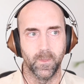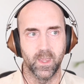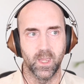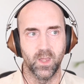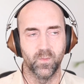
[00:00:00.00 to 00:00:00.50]

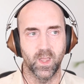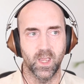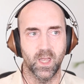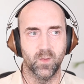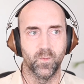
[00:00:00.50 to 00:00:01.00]
if they
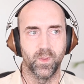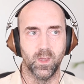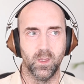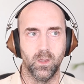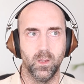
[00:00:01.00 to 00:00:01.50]
have
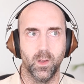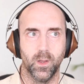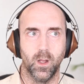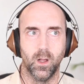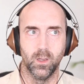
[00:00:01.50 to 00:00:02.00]
the
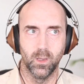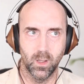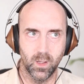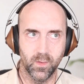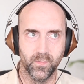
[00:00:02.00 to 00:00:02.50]

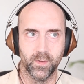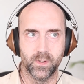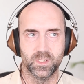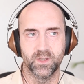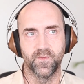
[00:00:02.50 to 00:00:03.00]

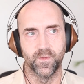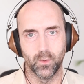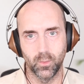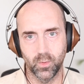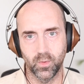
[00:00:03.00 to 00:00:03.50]
alertness,
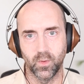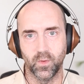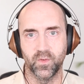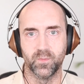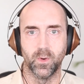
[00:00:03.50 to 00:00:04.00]

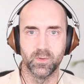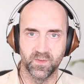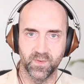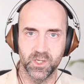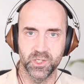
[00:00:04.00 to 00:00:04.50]
focus,
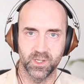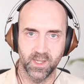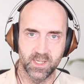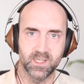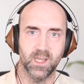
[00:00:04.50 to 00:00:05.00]
motivation,
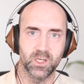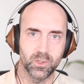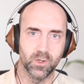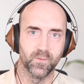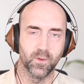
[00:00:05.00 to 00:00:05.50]

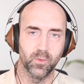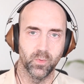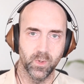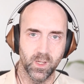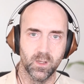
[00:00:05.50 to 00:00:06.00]
etc. of
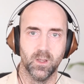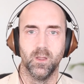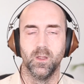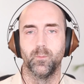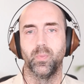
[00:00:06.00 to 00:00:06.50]
dopamine,
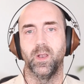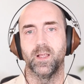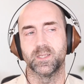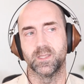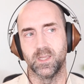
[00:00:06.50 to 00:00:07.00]

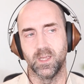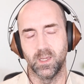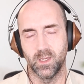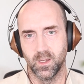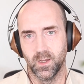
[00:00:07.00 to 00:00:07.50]
plus
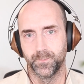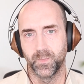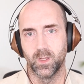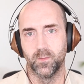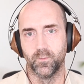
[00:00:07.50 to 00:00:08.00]
the
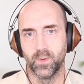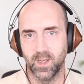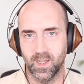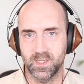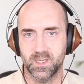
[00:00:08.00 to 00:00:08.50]

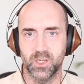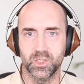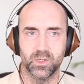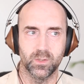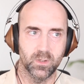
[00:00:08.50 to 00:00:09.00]

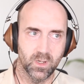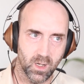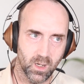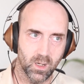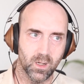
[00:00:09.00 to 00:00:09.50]
relaxation,
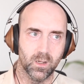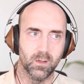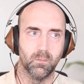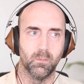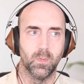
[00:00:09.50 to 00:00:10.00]

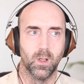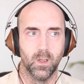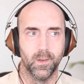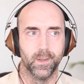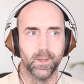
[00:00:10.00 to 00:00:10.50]
calm,
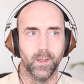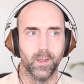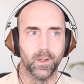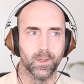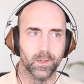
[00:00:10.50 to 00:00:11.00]

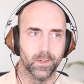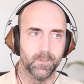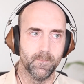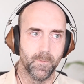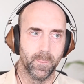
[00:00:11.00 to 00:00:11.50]

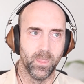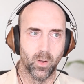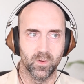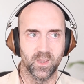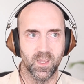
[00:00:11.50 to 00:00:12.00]

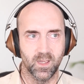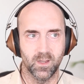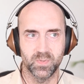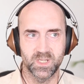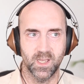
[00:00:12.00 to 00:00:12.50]
not getting
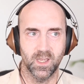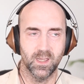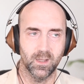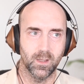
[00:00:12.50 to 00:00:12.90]
upset,